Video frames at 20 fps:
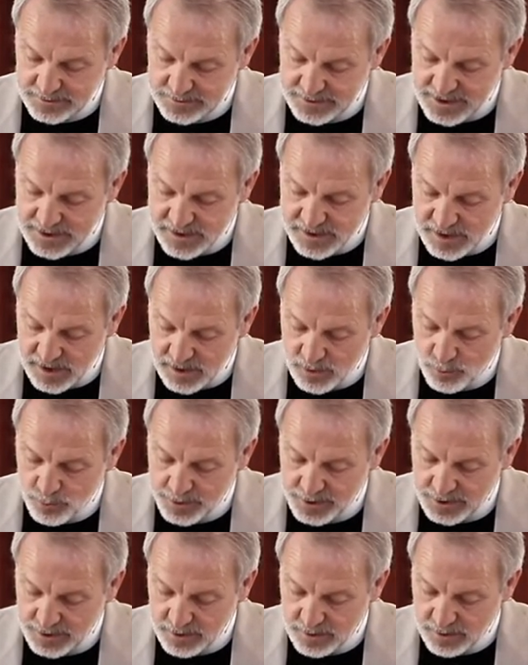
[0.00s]
That's how
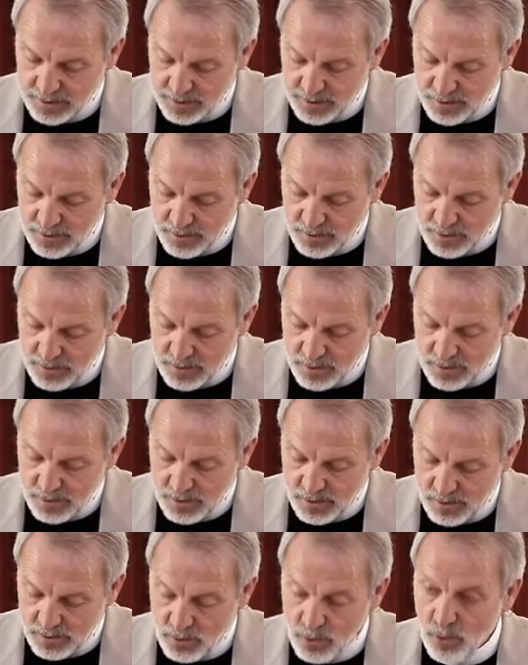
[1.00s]
we
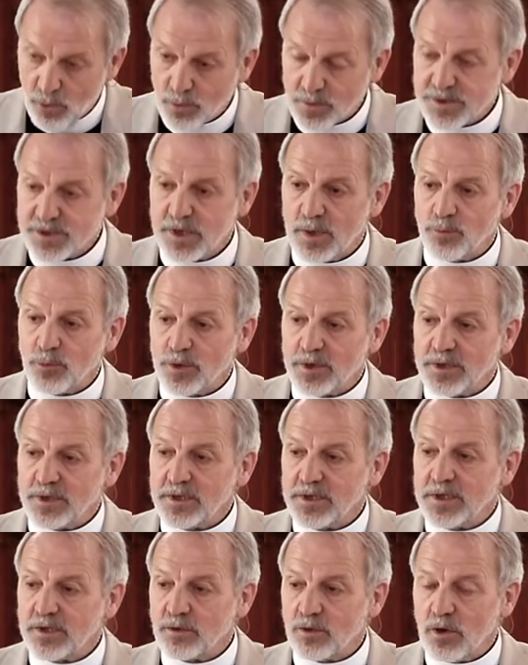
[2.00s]
hold someone
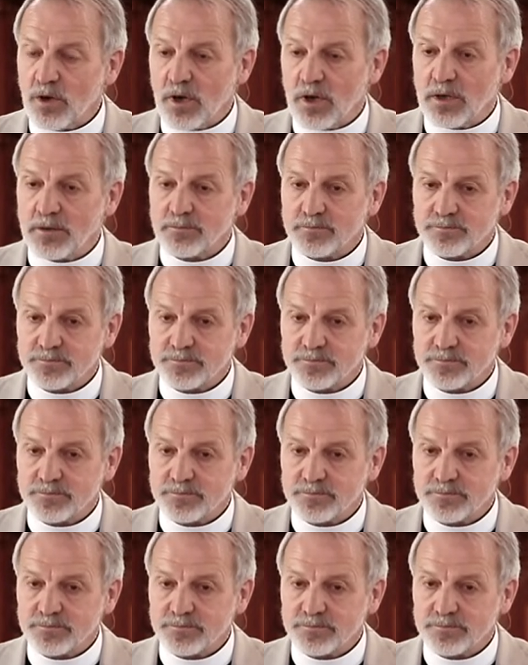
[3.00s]
in awe.